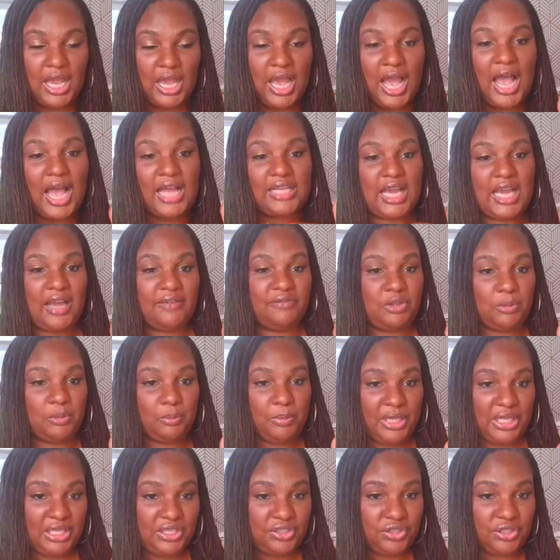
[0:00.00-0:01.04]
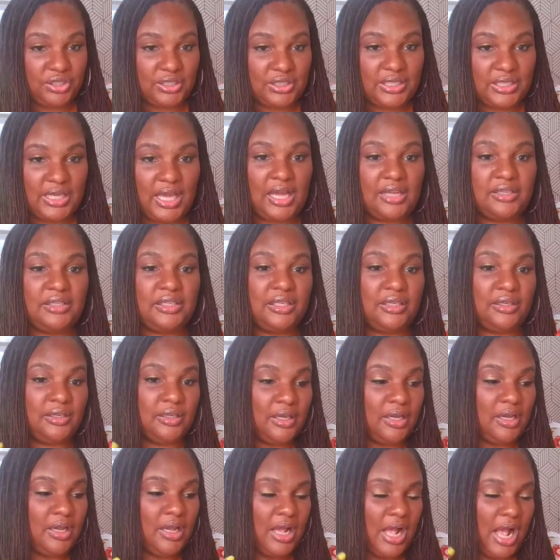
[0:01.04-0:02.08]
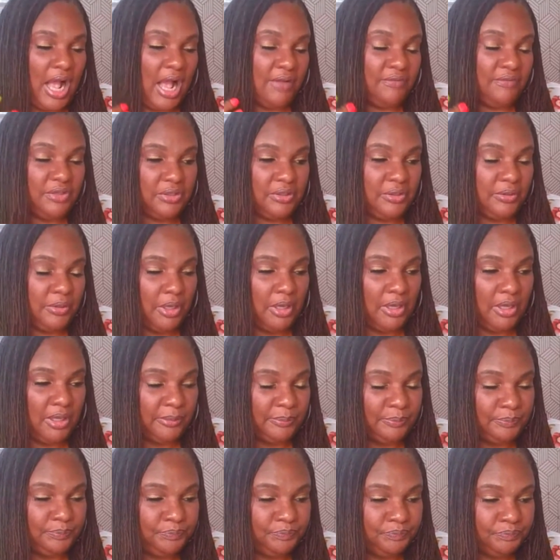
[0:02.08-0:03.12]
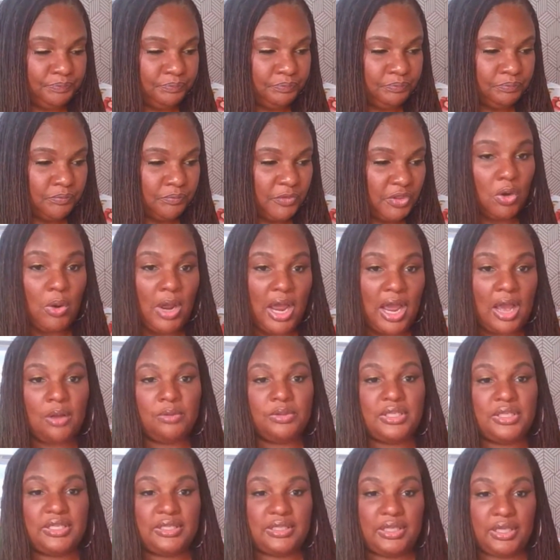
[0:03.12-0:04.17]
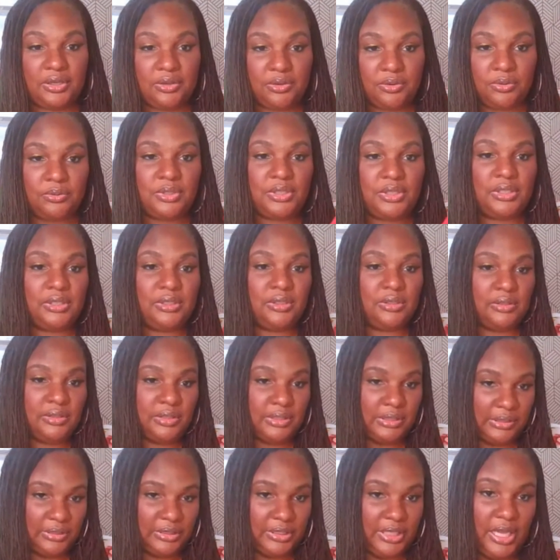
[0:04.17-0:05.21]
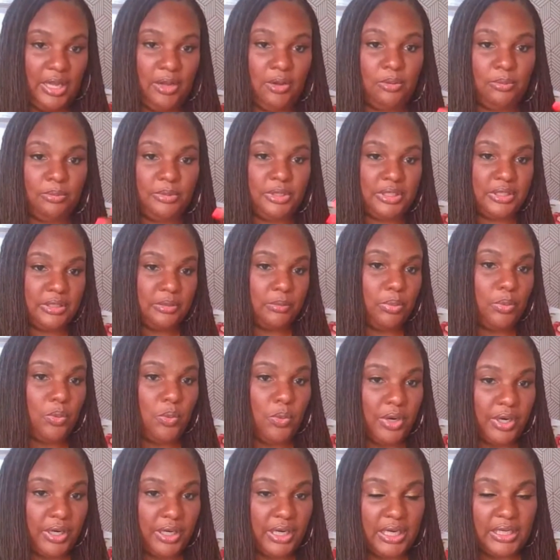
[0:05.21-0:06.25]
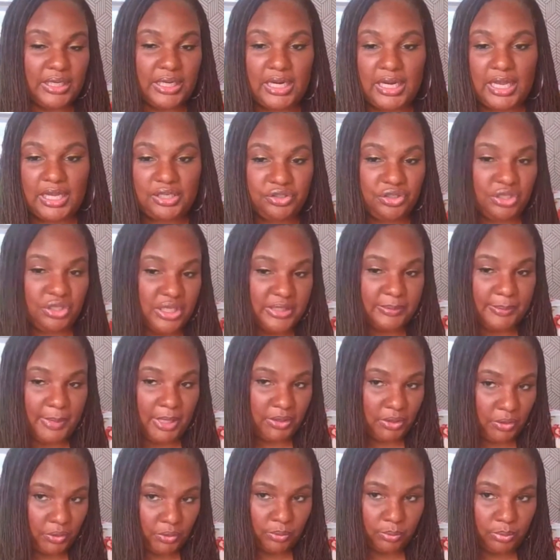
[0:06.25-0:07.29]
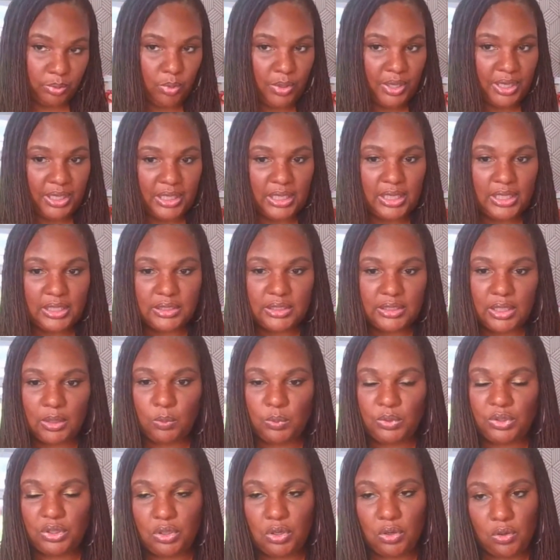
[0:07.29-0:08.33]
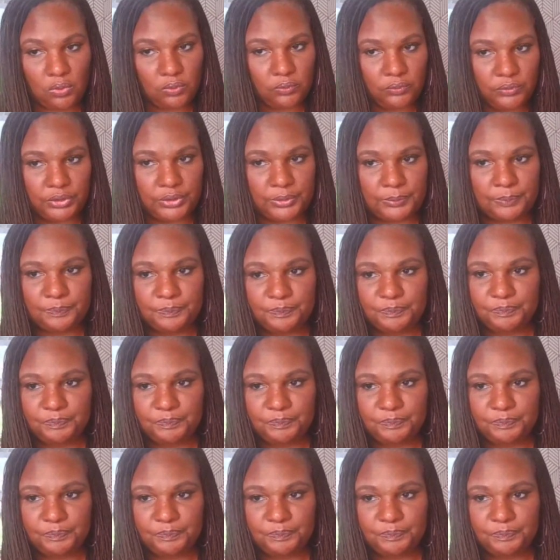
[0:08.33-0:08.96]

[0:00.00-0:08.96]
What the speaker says: I had to have the patience. I had to have the know-how, the skill, the help, the support. And that actually is my third point that I want to go over.